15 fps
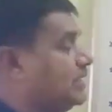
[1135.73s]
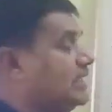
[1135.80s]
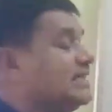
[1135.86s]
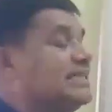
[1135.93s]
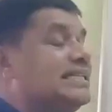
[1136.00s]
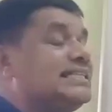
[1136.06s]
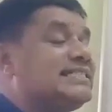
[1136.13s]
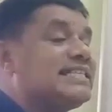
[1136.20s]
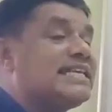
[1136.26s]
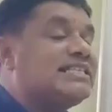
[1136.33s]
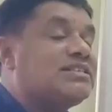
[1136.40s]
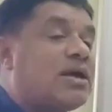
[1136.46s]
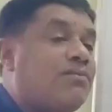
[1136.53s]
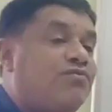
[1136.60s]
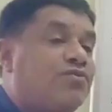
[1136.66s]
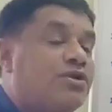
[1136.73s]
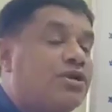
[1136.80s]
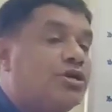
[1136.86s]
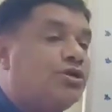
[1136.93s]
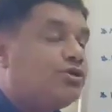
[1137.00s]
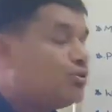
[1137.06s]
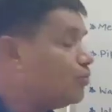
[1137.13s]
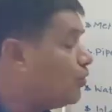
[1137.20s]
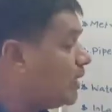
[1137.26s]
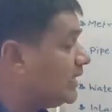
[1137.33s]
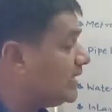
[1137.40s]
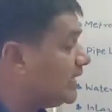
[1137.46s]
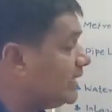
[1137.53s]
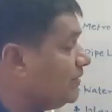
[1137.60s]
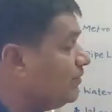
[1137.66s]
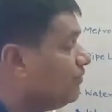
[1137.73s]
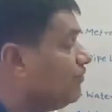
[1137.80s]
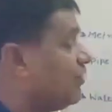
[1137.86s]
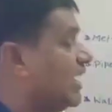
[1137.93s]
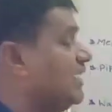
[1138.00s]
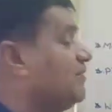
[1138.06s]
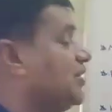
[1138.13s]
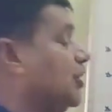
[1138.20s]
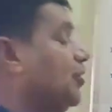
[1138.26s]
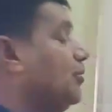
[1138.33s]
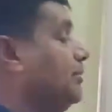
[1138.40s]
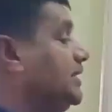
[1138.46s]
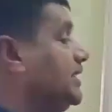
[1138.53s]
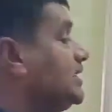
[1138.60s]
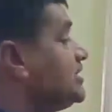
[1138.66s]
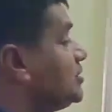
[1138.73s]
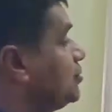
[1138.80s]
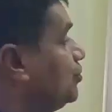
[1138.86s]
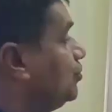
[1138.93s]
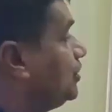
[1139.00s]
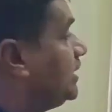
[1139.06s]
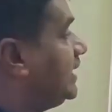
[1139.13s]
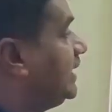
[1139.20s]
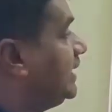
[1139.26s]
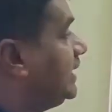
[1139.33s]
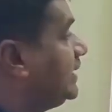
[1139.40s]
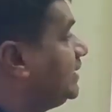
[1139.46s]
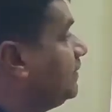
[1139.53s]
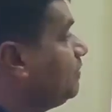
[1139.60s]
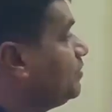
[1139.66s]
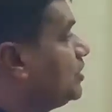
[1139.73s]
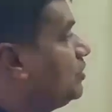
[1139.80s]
It distance of 205 kilometers, noted.